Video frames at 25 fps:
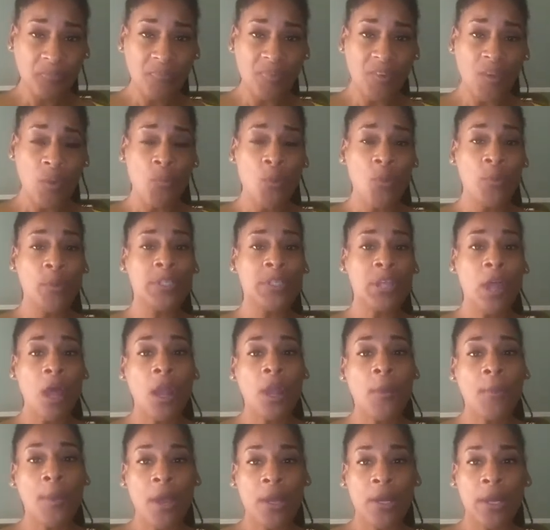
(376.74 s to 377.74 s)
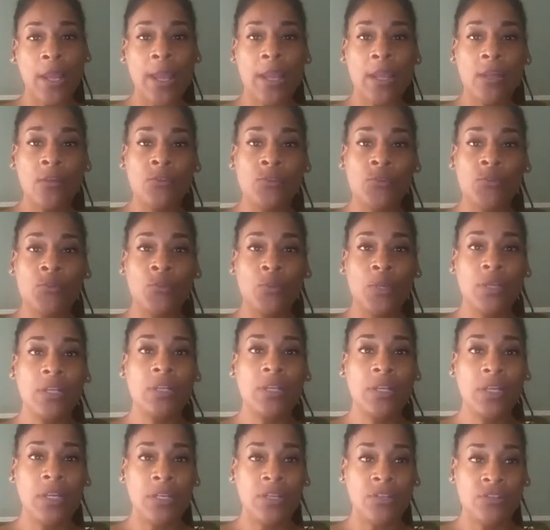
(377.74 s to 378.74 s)
when we talk about angles, really
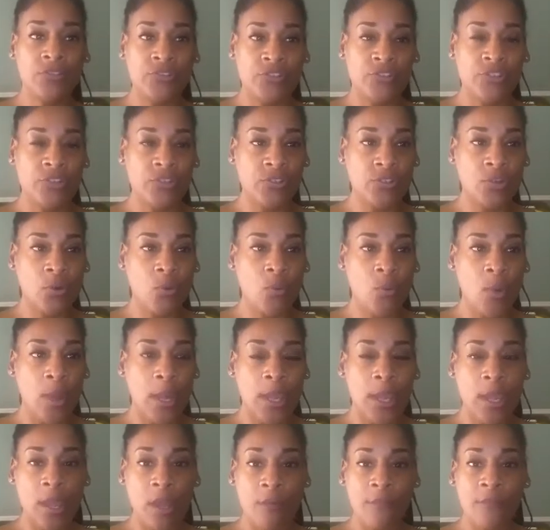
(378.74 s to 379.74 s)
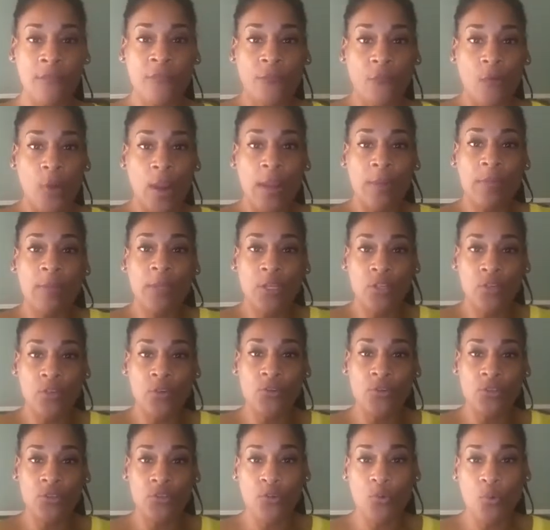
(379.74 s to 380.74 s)
it is just a way of framing your
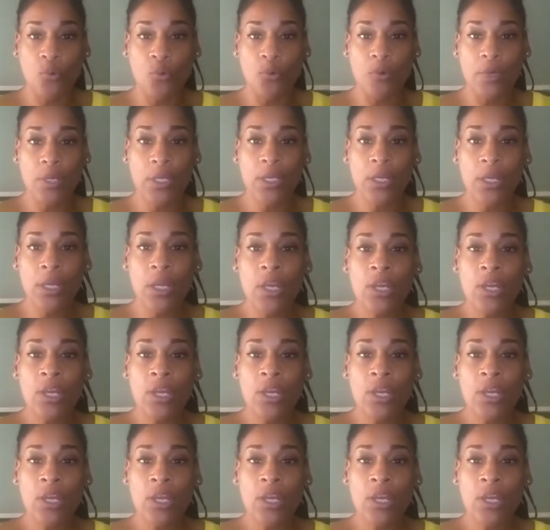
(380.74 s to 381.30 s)
story